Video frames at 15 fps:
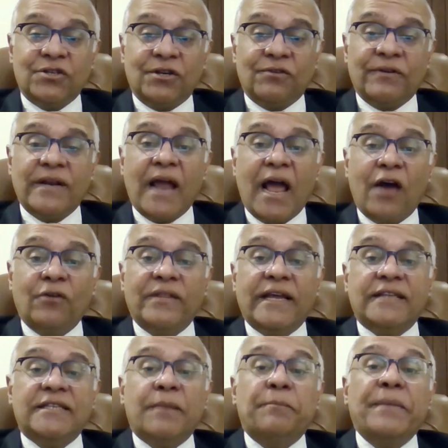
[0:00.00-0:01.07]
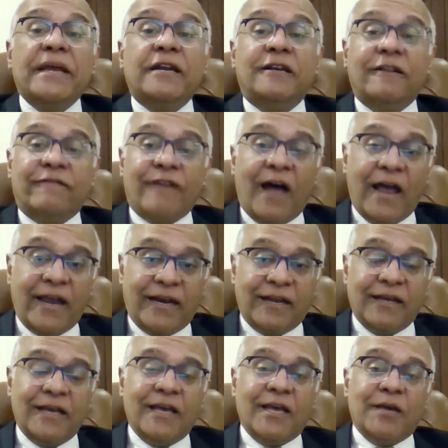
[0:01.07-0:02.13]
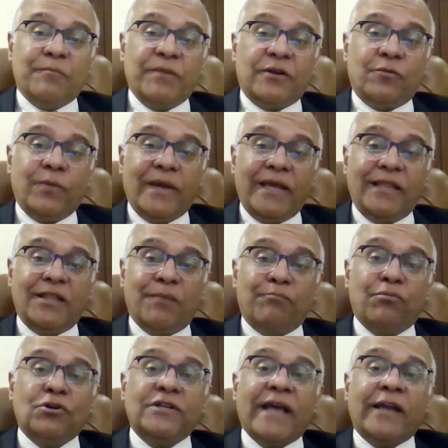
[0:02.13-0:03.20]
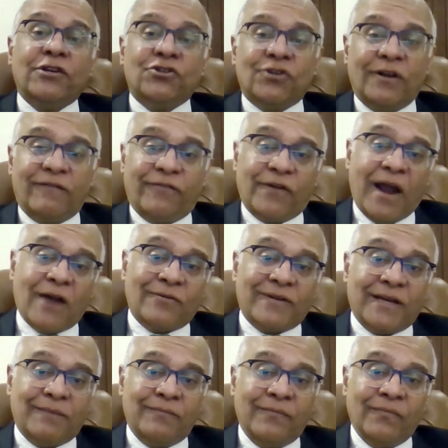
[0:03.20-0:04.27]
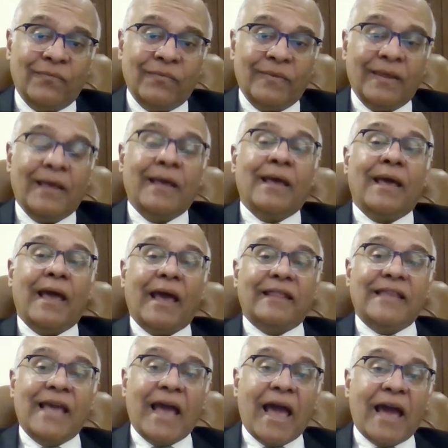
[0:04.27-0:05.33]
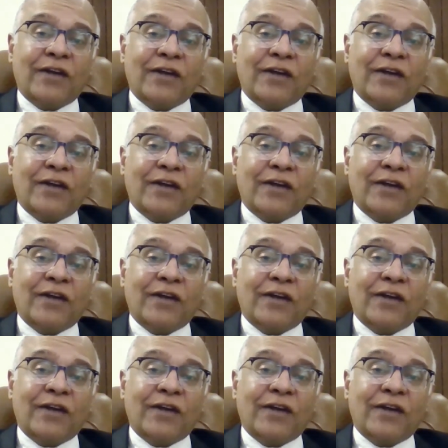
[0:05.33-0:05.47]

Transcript: cancer occurs in children, how there is a big divide between the potential for outcome